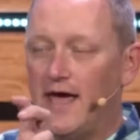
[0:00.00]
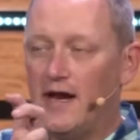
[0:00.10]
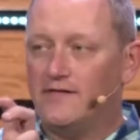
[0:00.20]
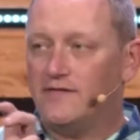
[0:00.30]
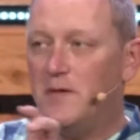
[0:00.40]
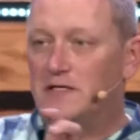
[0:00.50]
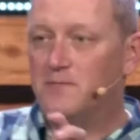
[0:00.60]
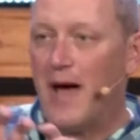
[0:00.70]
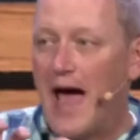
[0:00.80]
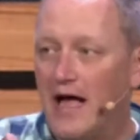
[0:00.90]
of speaks
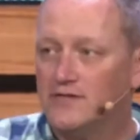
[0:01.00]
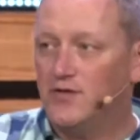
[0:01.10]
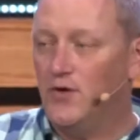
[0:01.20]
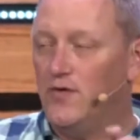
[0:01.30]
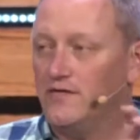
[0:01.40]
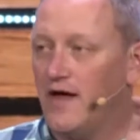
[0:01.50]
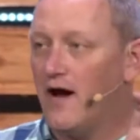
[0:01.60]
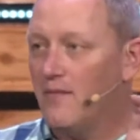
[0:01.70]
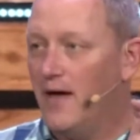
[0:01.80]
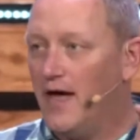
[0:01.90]
back to this
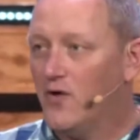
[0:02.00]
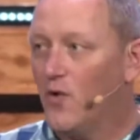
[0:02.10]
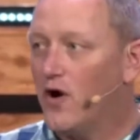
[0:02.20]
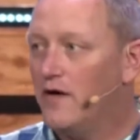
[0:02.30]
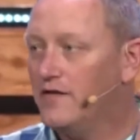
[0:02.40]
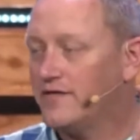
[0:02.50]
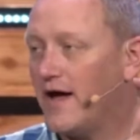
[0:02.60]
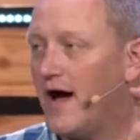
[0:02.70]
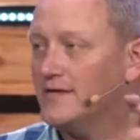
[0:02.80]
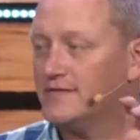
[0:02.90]
Aramaic word and this
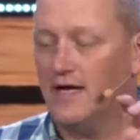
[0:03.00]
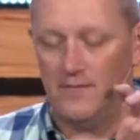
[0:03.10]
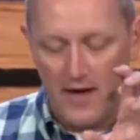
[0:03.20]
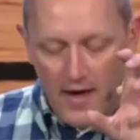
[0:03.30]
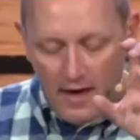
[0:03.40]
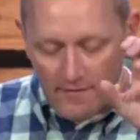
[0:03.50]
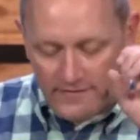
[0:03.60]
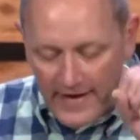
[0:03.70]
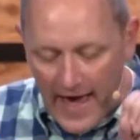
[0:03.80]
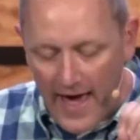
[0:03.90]
concept of
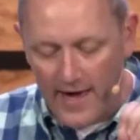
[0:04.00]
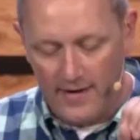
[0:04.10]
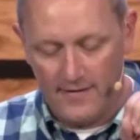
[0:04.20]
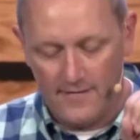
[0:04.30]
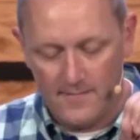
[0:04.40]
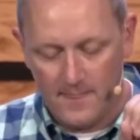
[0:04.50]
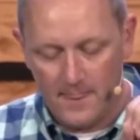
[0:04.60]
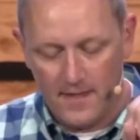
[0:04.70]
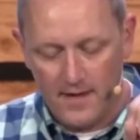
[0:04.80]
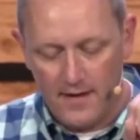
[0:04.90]
dad.
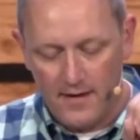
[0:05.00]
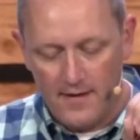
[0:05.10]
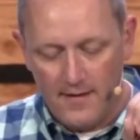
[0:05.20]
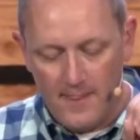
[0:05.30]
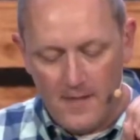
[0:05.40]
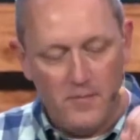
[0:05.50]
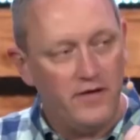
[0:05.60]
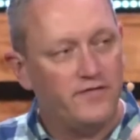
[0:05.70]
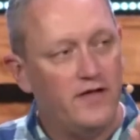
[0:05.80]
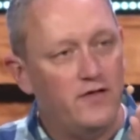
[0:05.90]

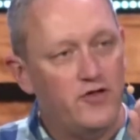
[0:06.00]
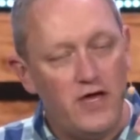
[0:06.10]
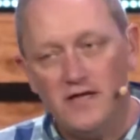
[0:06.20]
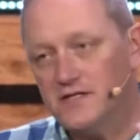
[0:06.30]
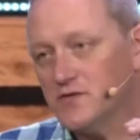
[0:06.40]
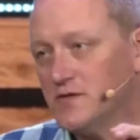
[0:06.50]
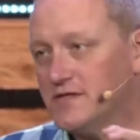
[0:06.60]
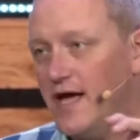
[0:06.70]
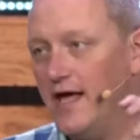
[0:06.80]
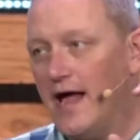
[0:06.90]
Because see, Jesus was
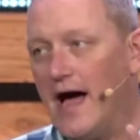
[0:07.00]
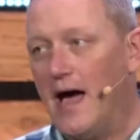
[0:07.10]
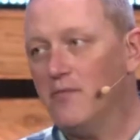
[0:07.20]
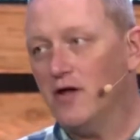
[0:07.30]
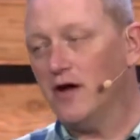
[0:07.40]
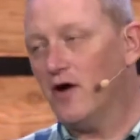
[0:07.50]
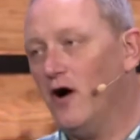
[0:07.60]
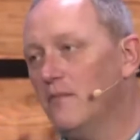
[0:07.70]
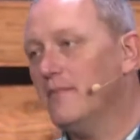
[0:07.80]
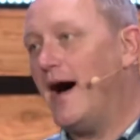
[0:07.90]
saying, I'm going to
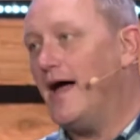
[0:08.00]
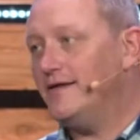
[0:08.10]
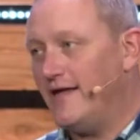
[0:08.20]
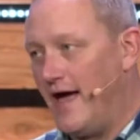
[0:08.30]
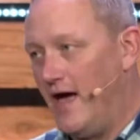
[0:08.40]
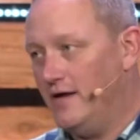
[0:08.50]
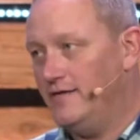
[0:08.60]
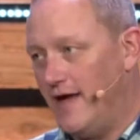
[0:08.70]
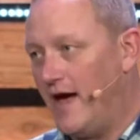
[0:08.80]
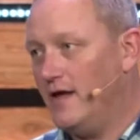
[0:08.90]
call my dad,
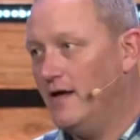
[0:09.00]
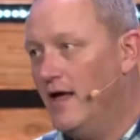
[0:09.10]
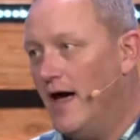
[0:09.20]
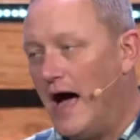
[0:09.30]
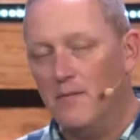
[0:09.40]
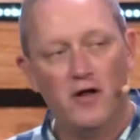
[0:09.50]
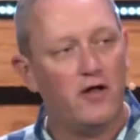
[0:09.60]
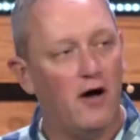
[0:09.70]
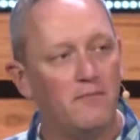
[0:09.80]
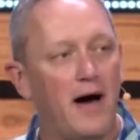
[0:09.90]
dad. I'm going to
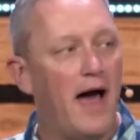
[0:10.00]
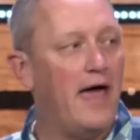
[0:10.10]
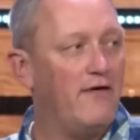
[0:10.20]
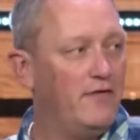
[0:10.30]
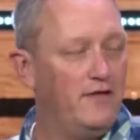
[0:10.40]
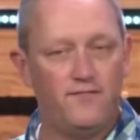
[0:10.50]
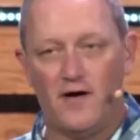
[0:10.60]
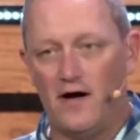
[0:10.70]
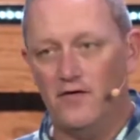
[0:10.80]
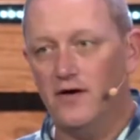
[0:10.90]
call my heavenly
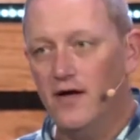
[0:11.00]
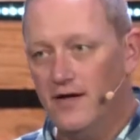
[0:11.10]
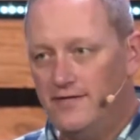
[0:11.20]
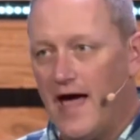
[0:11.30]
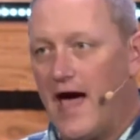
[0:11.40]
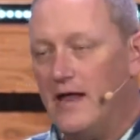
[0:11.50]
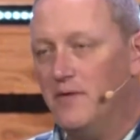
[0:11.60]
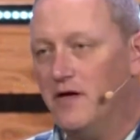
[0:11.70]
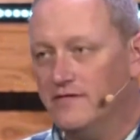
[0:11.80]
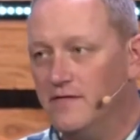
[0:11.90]
Father, daddy,
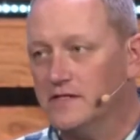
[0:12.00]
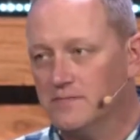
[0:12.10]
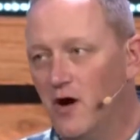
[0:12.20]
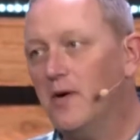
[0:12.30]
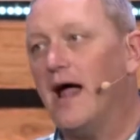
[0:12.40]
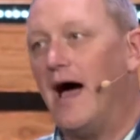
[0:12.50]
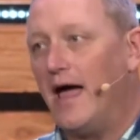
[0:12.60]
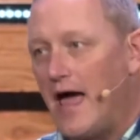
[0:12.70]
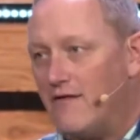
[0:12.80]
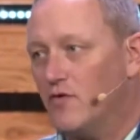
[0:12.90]
because in this moment, I
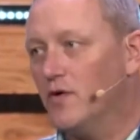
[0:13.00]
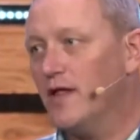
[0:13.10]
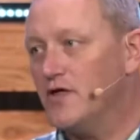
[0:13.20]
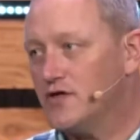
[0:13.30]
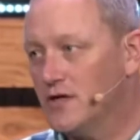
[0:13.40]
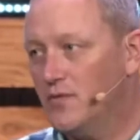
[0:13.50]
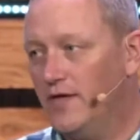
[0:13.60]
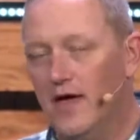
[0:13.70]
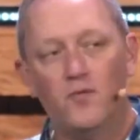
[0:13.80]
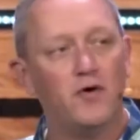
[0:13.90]
have a relationship with
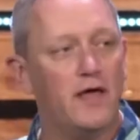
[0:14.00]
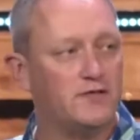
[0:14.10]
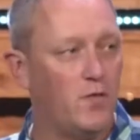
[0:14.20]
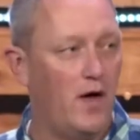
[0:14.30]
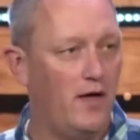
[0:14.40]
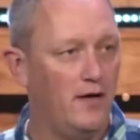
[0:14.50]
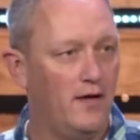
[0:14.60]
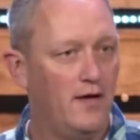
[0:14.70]
him. Well, guess what?